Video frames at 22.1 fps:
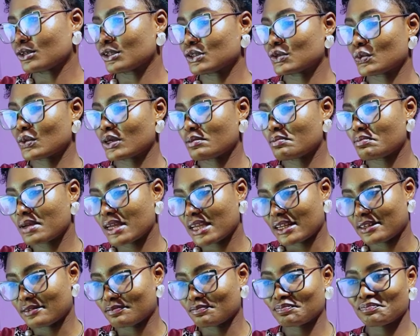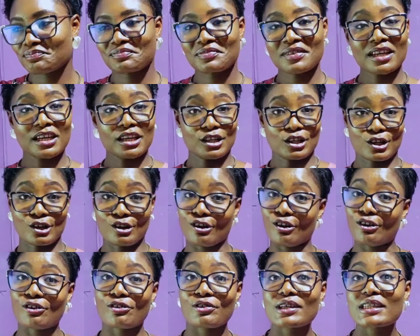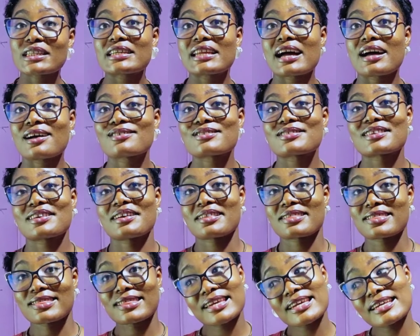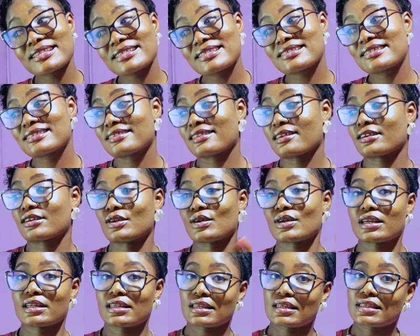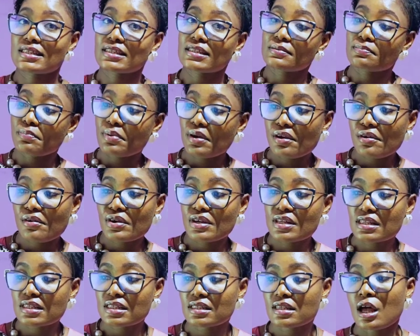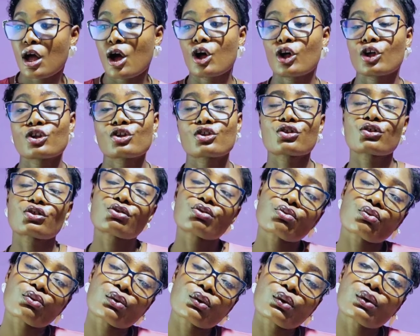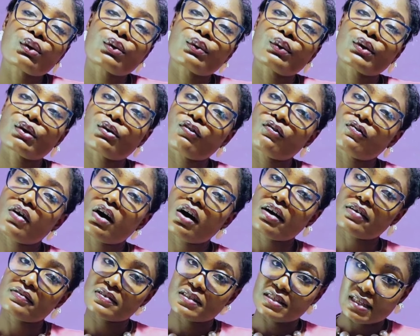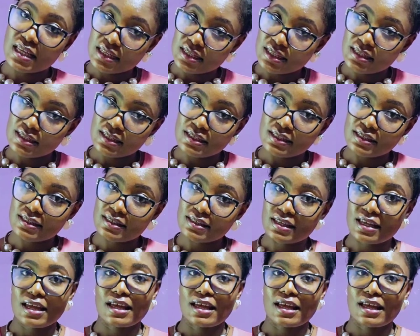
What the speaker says: What do we mean? Concrete nouns are things that you can experience through your 5 senses.